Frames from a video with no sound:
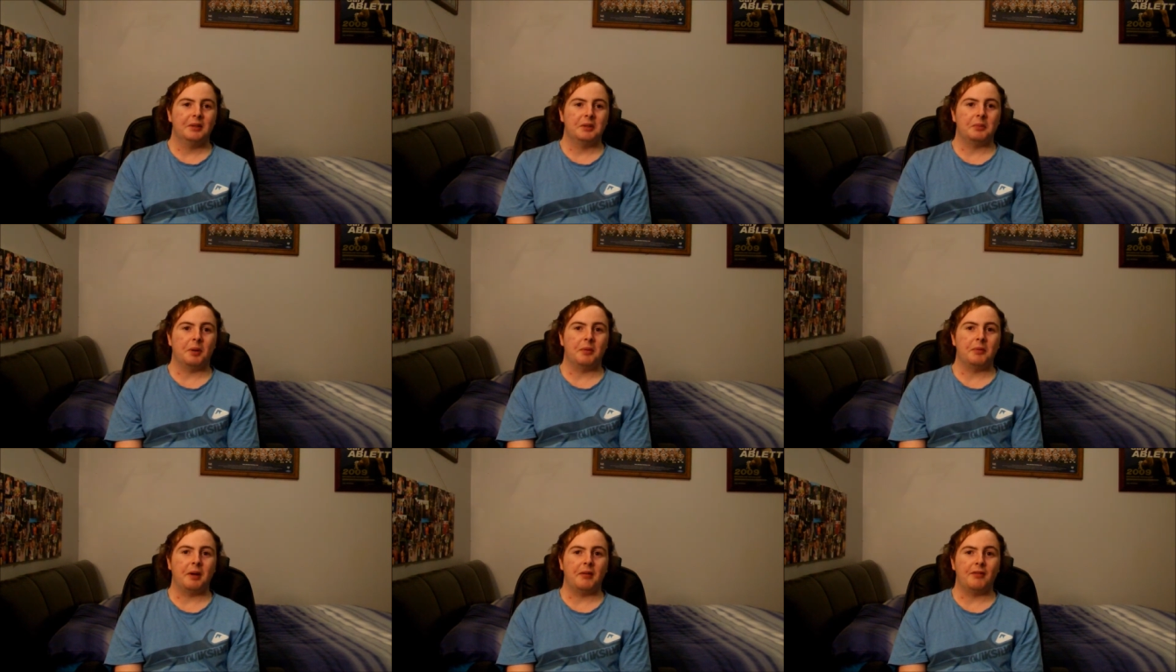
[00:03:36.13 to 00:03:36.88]
It's probably
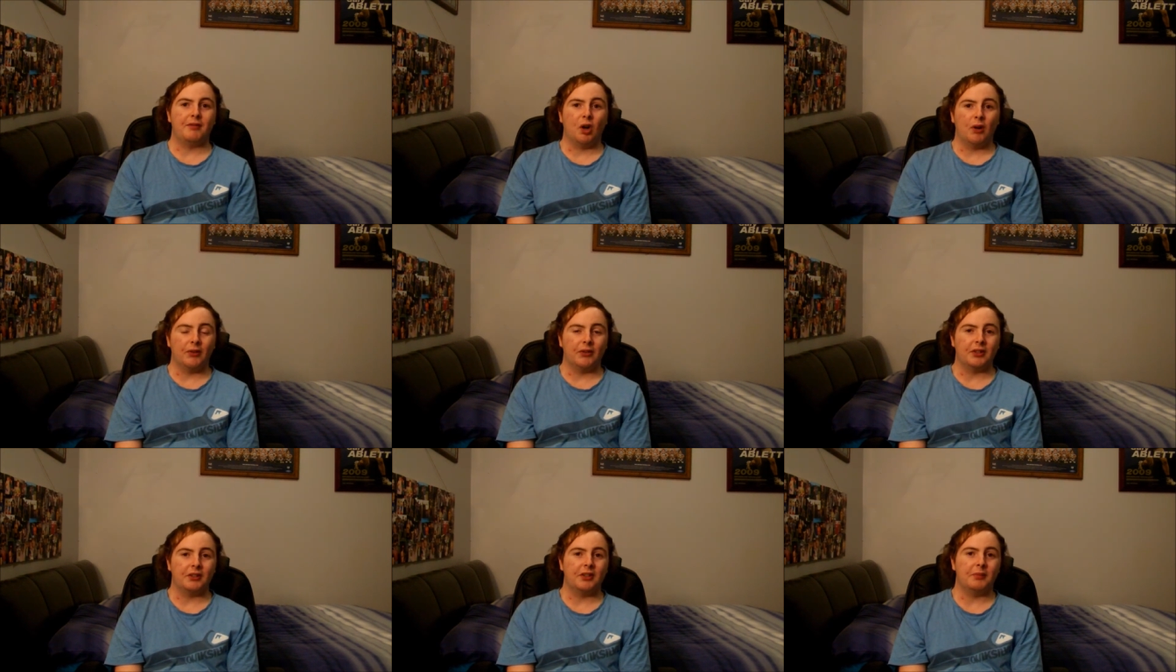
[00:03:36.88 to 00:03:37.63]
maybe 5 or
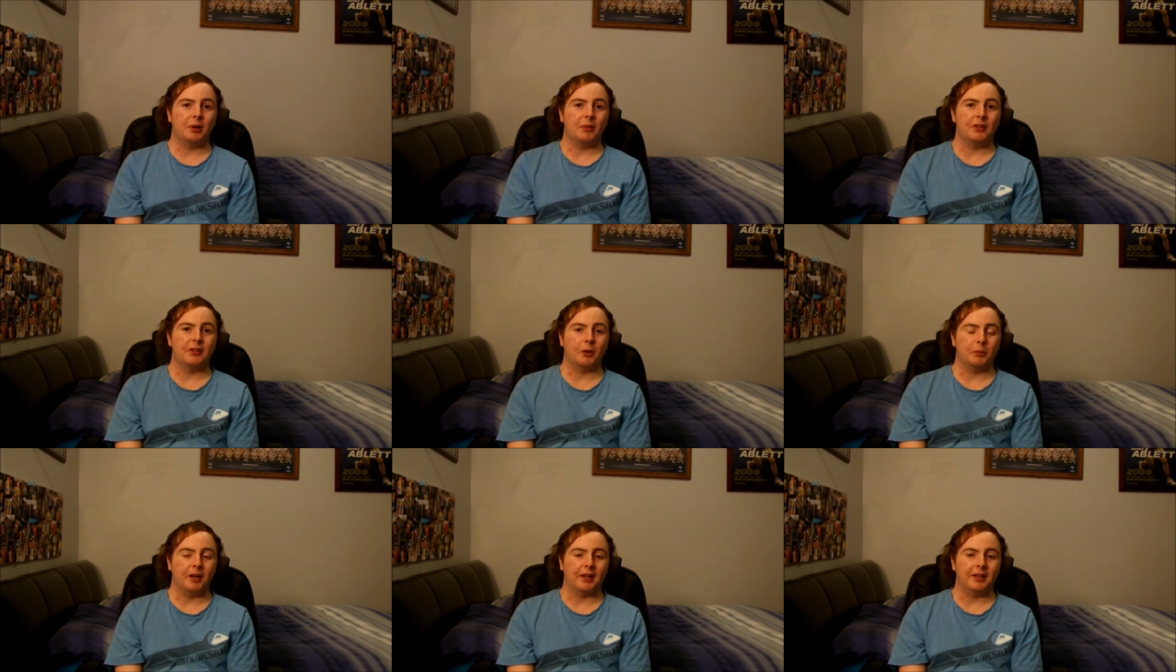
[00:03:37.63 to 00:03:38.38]
6 you'd probably
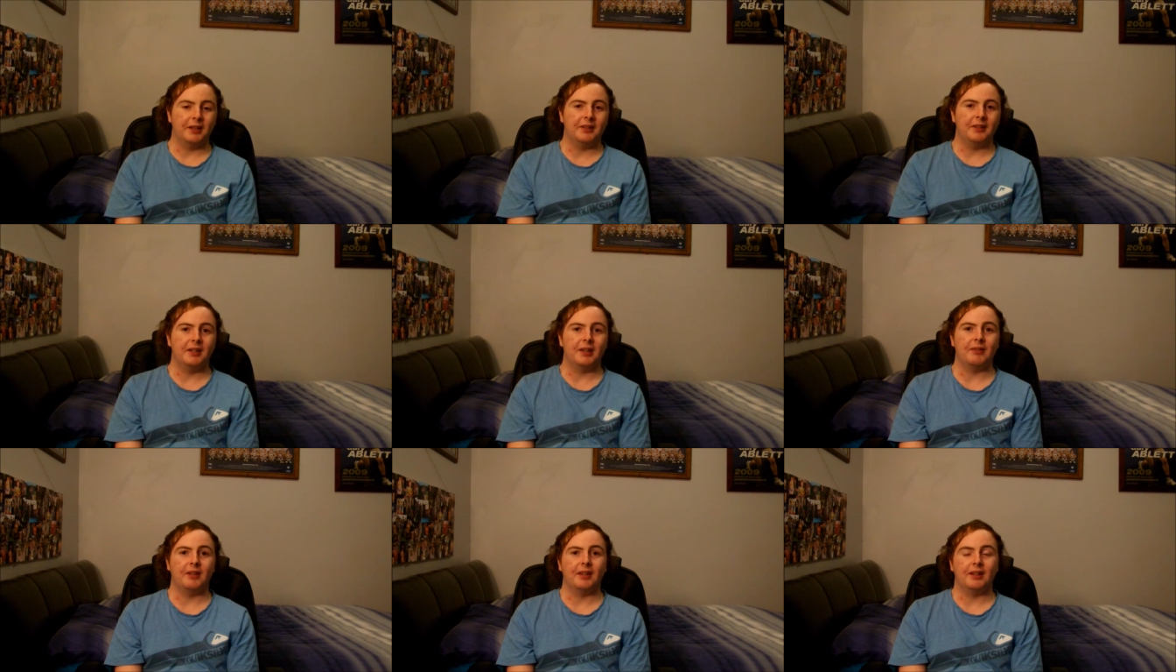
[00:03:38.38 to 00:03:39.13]
slot back in, and
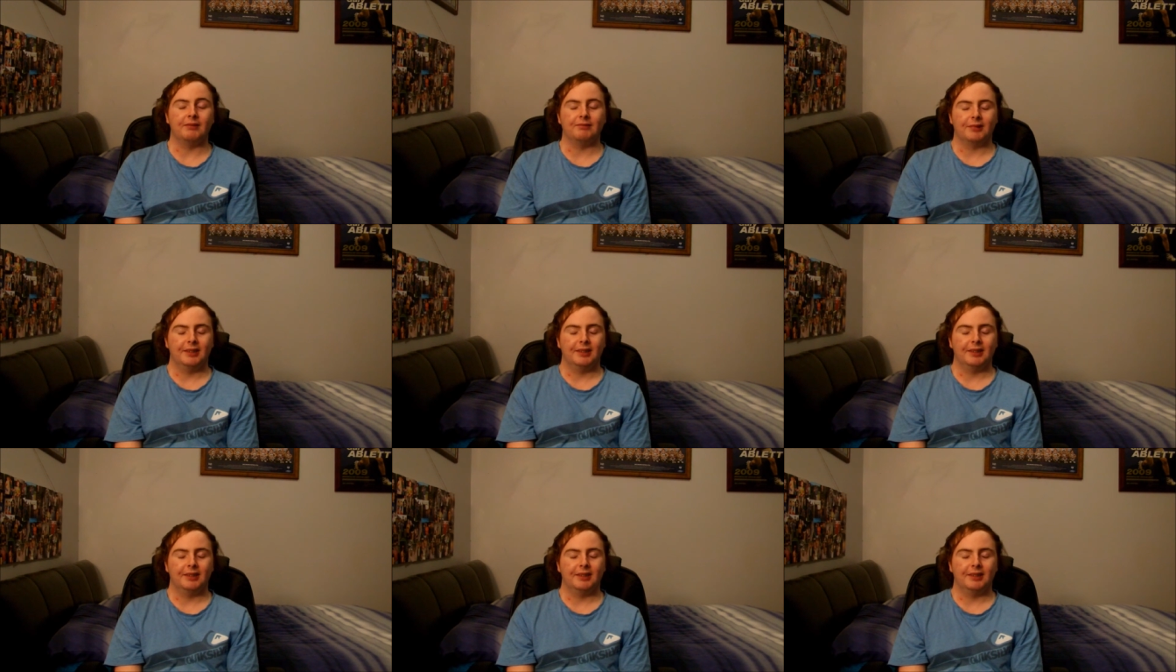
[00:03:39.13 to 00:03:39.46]
even then,